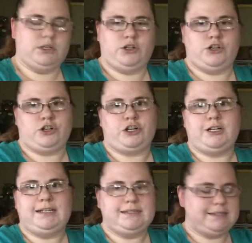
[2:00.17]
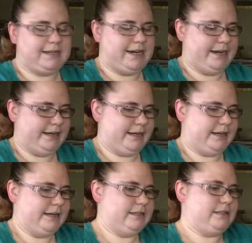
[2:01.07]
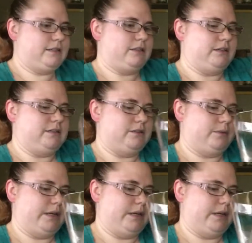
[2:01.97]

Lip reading: nerdy side, I guess is the